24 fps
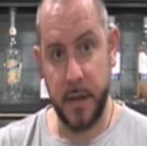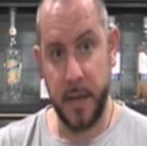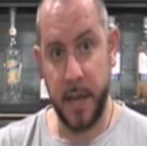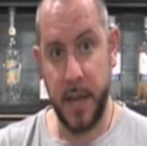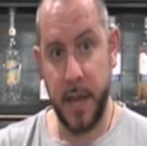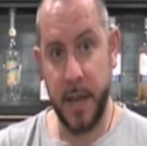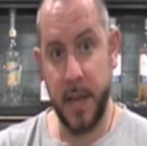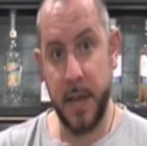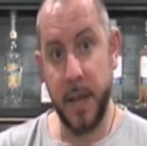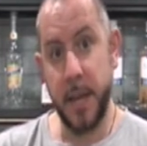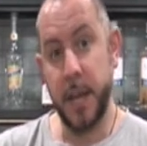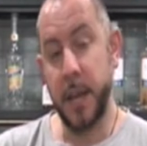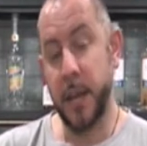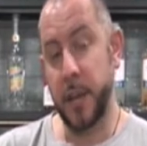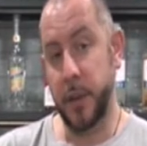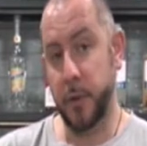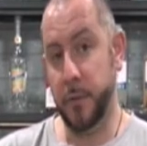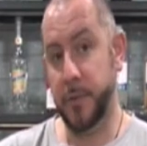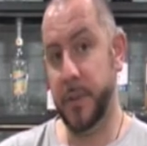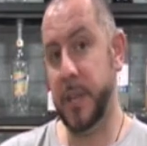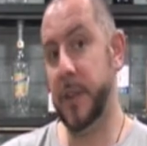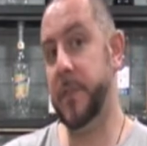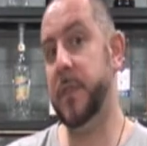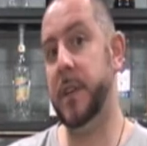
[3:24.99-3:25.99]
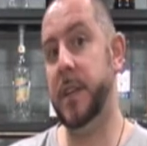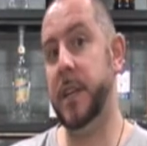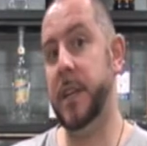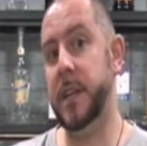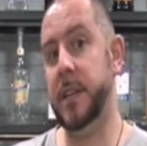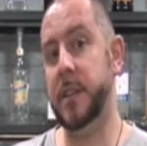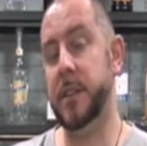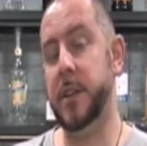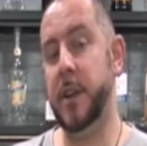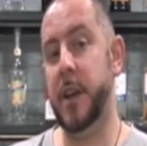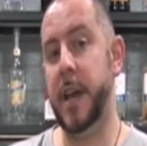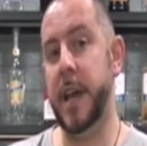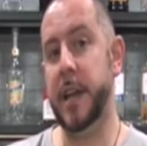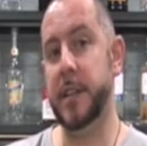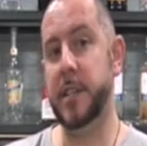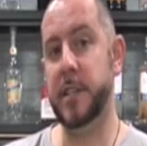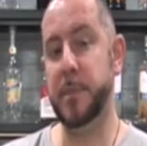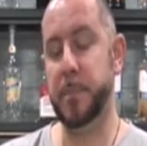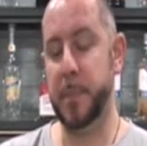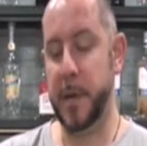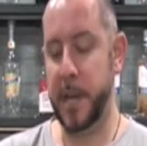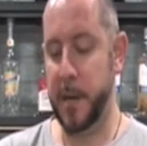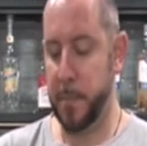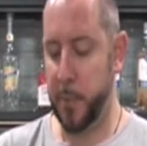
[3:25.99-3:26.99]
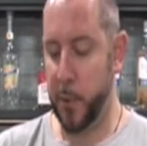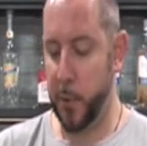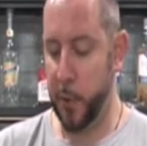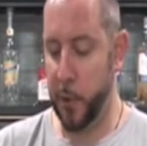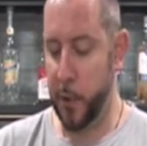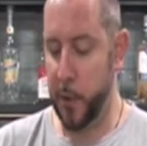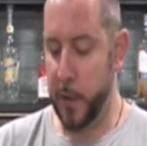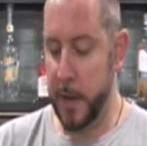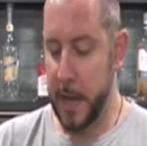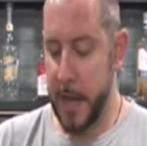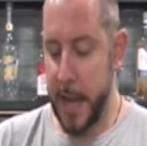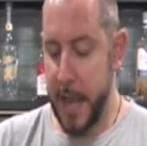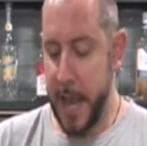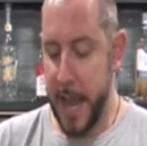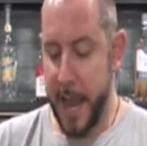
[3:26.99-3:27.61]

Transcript: Okay? You'll definitely need to know how to speed pour,